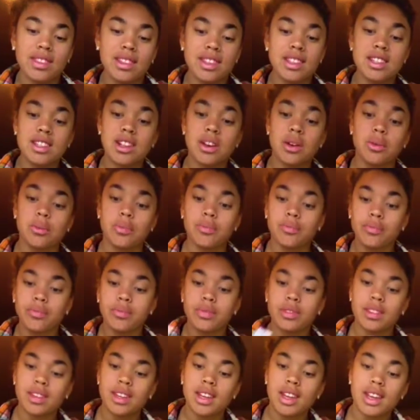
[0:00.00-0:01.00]
So,
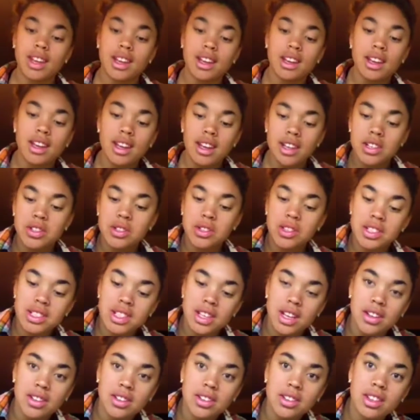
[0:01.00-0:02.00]
and as you can
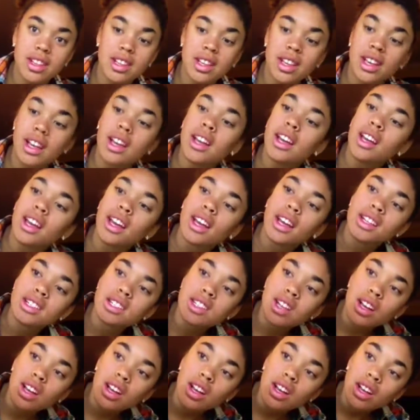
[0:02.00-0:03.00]
tell, it's
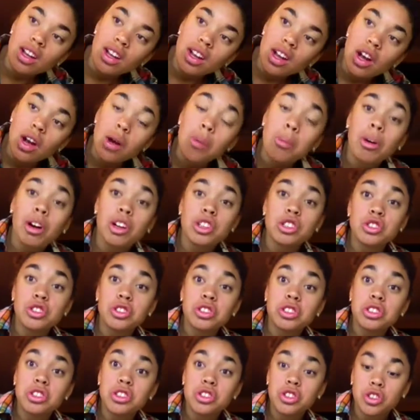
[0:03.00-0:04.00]
a
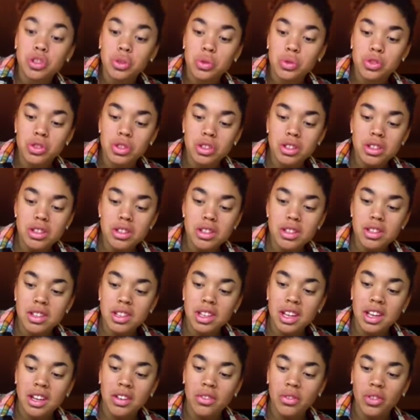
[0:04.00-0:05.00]
homogeneous solution. You
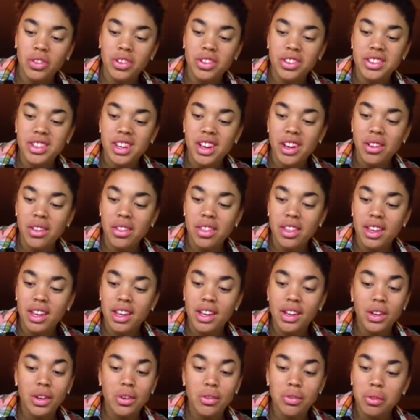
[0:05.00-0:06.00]
can't really tell the
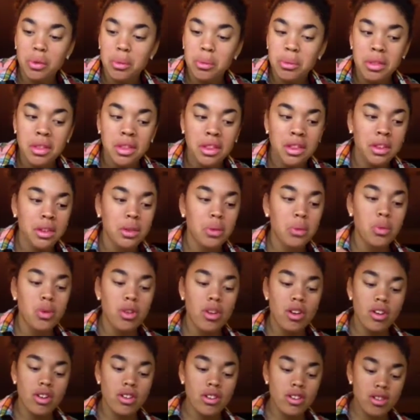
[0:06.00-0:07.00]
ink from the
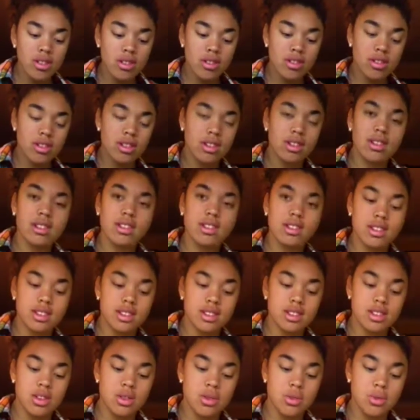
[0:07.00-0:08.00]
water.
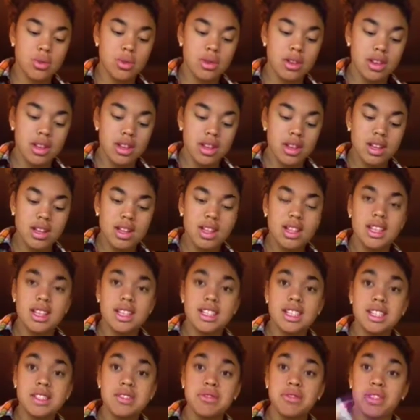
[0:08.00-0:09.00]
So this
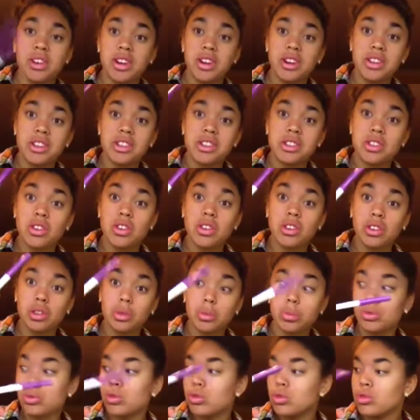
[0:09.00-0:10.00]
is very
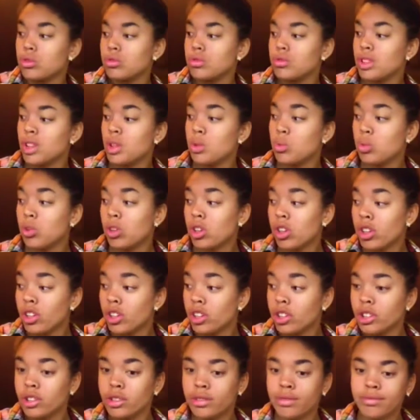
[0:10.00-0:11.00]
soluble in water.
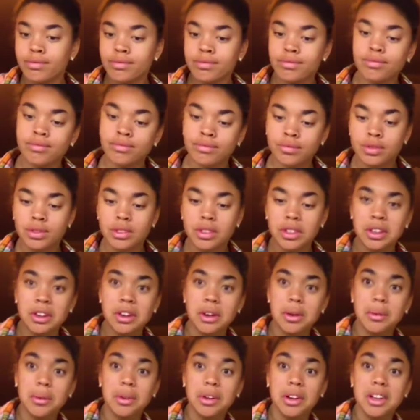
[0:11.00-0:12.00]
Alright,
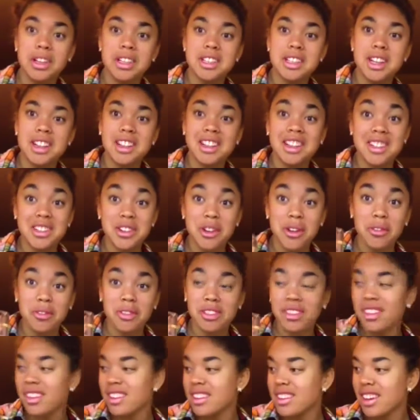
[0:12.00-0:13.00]
we're going to set this off to
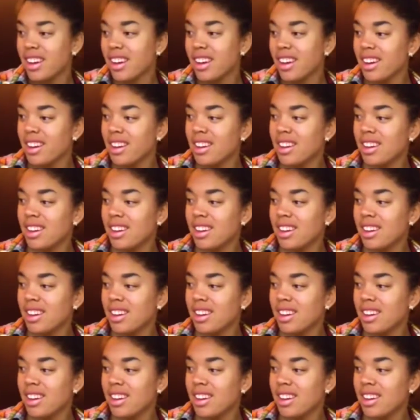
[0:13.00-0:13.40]
the side.